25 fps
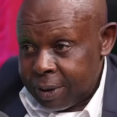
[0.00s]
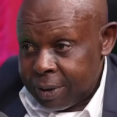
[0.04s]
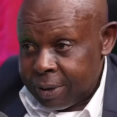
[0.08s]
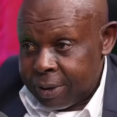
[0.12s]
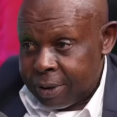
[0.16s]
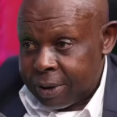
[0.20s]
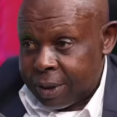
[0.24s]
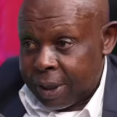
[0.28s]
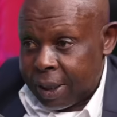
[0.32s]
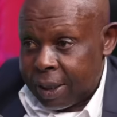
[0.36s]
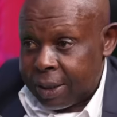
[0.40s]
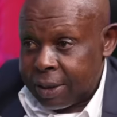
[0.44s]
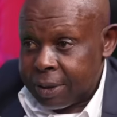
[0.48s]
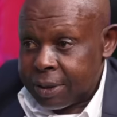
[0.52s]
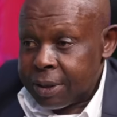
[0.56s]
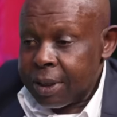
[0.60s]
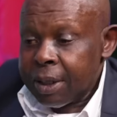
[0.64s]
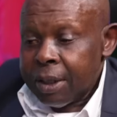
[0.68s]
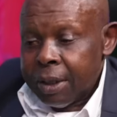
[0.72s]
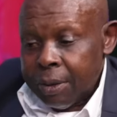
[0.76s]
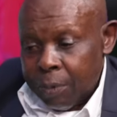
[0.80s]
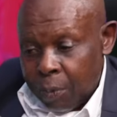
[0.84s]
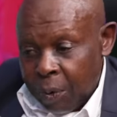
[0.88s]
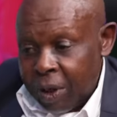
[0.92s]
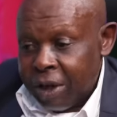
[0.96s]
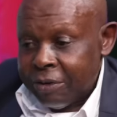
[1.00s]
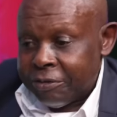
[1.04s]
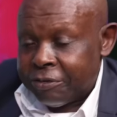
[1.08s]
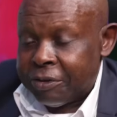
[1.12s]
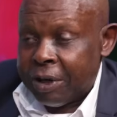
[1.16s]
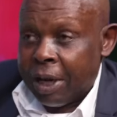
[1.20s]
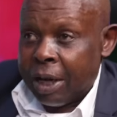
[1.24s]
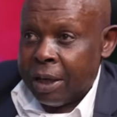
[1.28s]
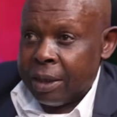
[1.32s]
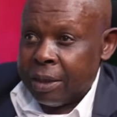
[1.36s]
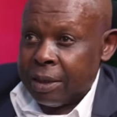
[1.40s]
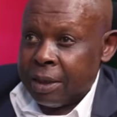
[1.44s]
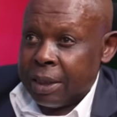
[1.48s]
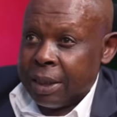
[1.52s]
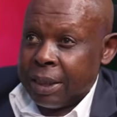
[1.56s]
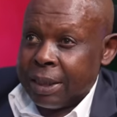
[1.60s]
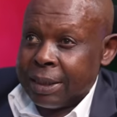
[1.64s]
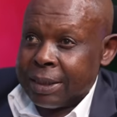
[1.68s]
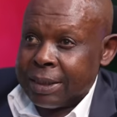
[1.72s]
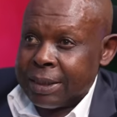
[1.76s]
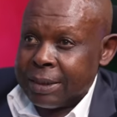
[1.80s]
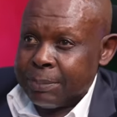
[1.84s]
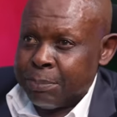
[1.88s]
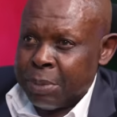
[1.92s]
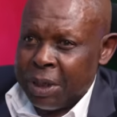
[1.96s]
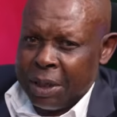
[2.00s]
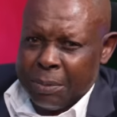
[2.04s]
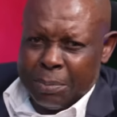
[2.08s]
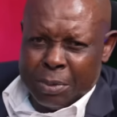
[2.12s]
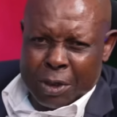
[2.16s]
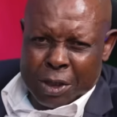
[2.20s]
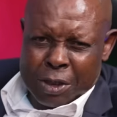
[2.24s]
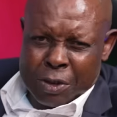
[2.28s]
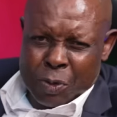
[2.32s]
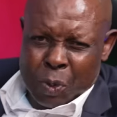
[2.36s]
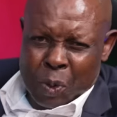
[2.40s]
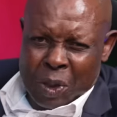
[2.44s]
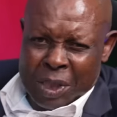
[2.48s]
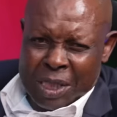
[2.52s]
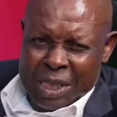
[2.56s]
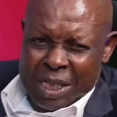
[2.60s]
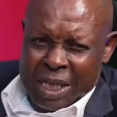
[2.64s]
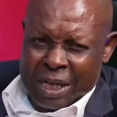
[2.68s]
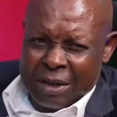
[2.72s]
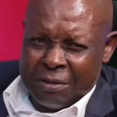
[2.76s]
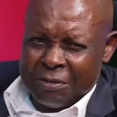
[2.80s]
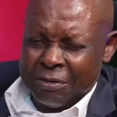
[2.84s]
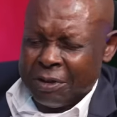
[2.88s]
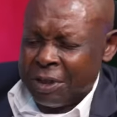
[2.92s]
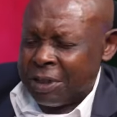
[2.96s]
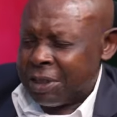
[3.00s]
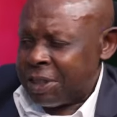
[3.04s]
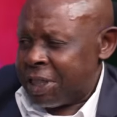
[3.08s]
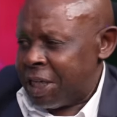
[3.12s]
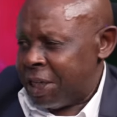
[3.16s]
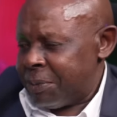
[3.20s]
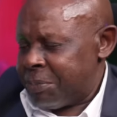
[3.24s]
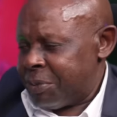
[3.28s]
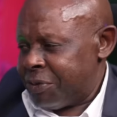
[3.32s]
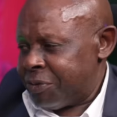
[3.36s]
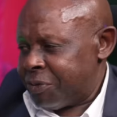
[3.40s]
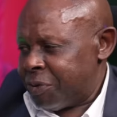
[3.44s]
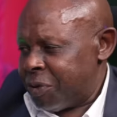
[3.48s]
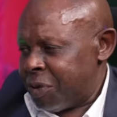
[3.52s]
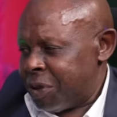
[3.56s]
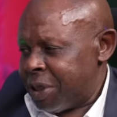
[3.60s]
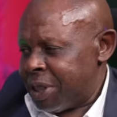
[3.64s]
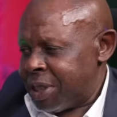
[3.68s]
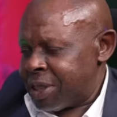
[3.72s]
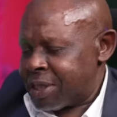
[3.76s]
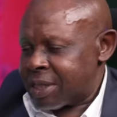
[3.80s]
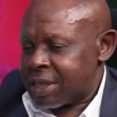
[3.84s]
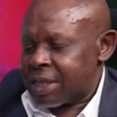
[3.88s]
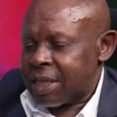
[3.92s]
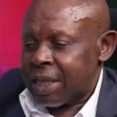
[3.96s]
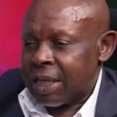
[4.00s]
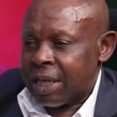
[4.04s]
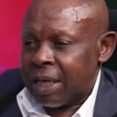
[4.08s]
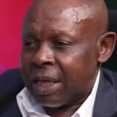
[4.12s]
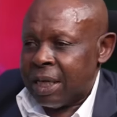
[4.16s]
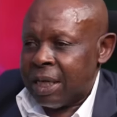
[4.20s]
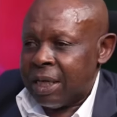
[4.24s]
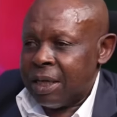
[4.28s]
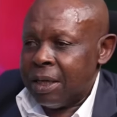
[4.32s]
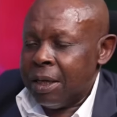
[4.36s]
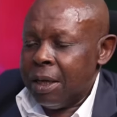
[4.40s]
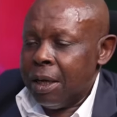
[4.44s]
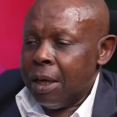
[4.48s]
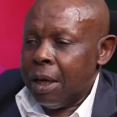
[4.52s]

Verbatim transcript: Okay. Right? We have done that. Papers were served the day before yesterday.